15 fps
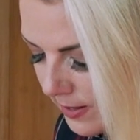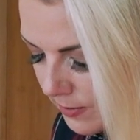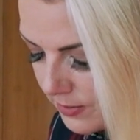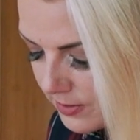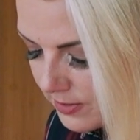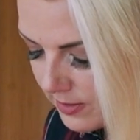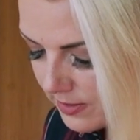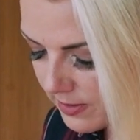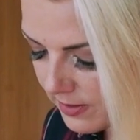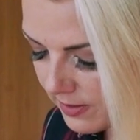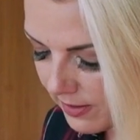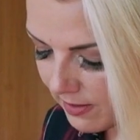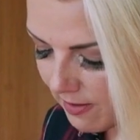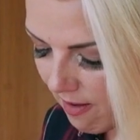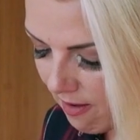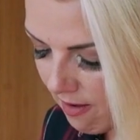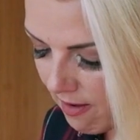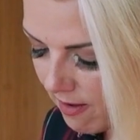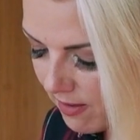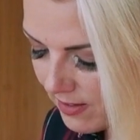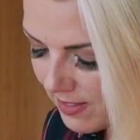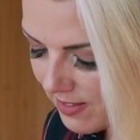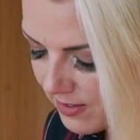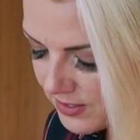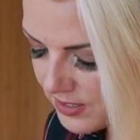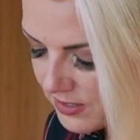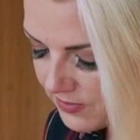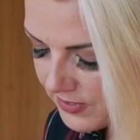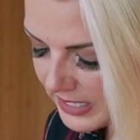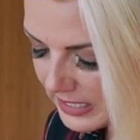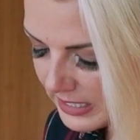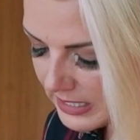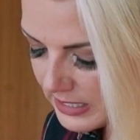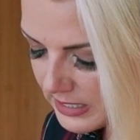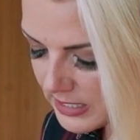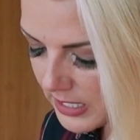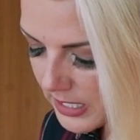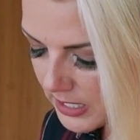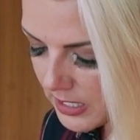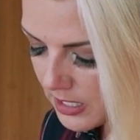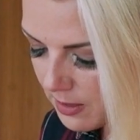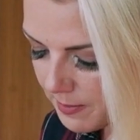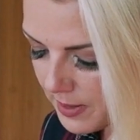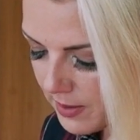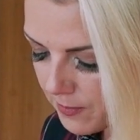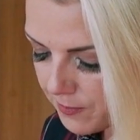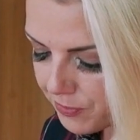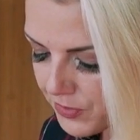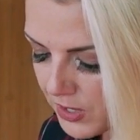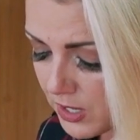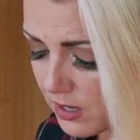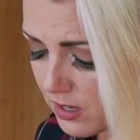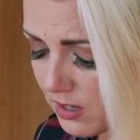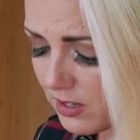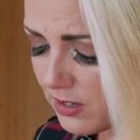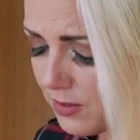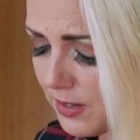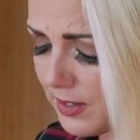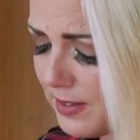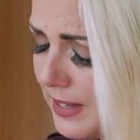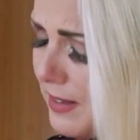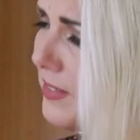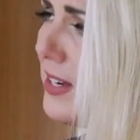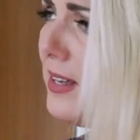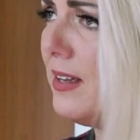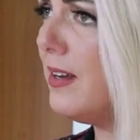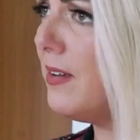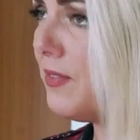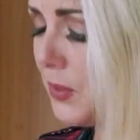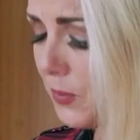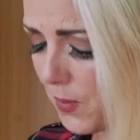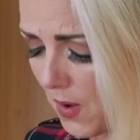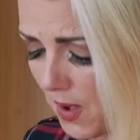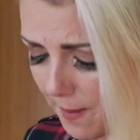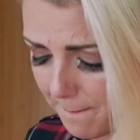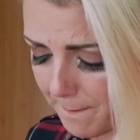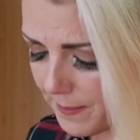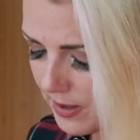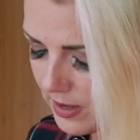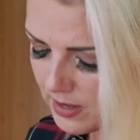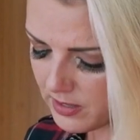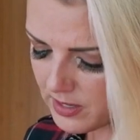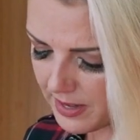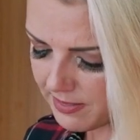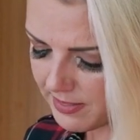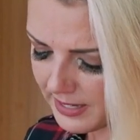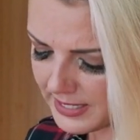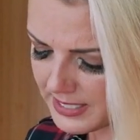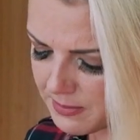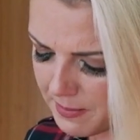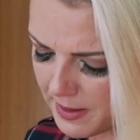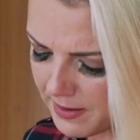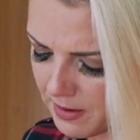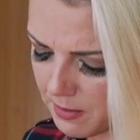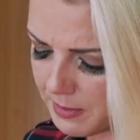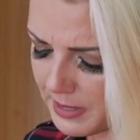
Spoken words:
out, and all of those fins are gonna come out. You can leave it in if you want, but I think it's better